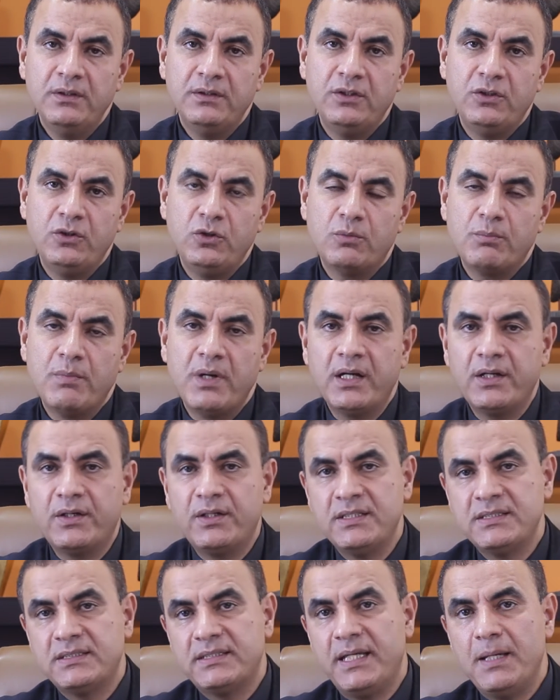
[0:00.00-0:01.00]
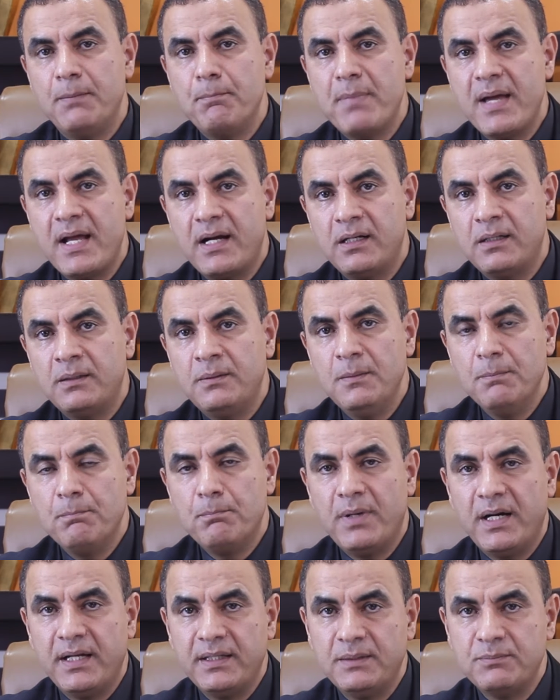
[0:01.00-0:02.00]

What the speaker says: then your migraines get better by